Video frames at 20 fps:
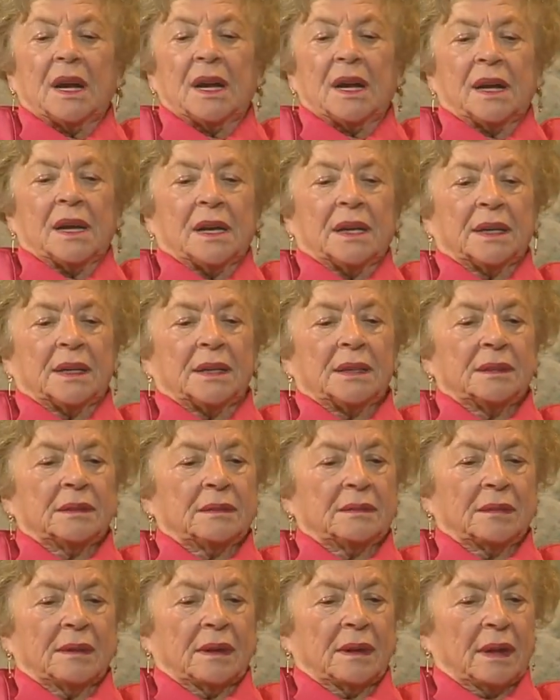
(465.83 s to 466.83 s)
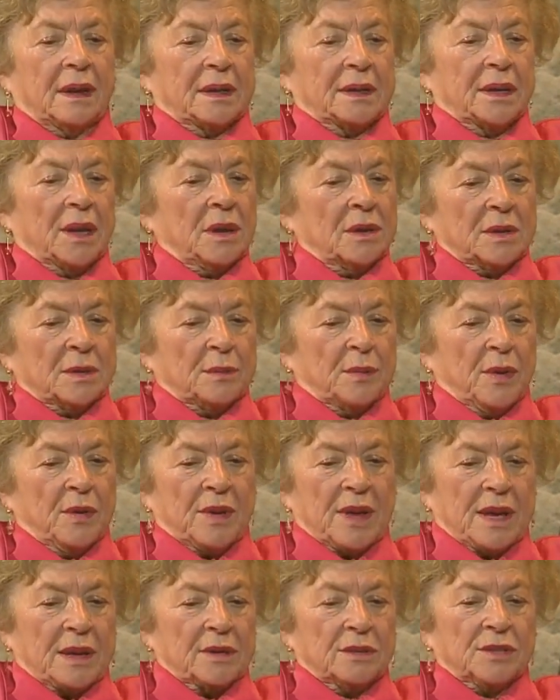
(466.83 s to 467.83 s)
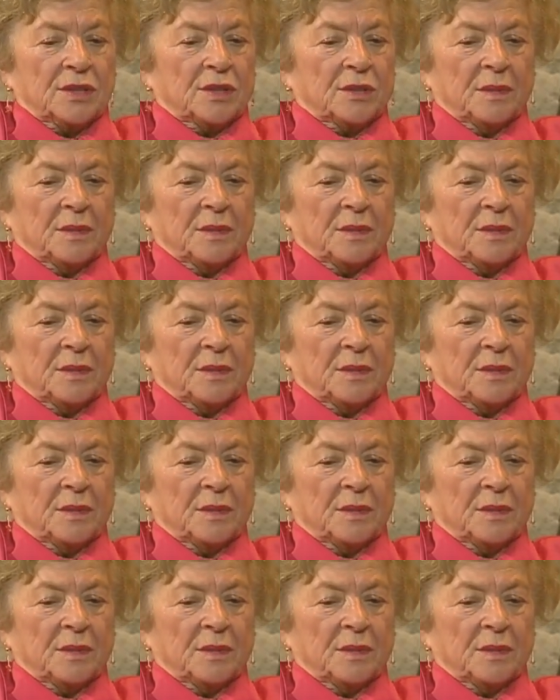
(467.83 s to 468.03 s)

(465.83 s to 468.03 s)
and a young boy, I used